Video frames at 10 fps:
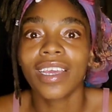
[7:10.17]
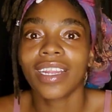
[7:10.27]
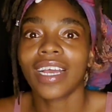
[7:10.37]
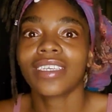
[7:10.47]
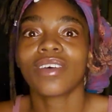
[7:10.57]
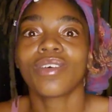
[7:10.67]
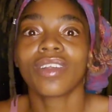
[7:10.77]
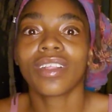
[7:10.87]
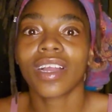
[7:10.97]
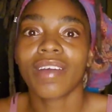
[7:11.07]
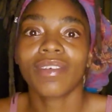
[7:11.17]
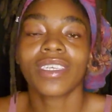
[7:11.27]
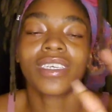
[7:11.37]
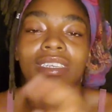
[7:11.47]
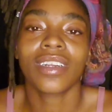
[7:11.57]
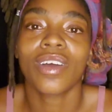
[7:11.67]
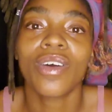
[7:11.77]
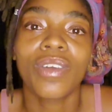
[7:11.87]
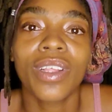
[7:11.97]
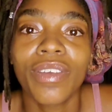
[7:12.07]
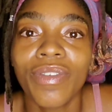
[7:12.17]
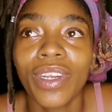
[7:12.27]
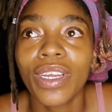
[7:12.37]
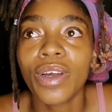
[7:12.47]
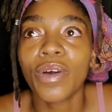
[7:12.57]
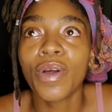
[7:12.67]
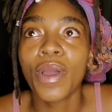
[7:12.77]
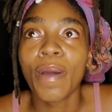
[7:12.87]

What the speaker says: That's a whole nother conversation, a whole nother video.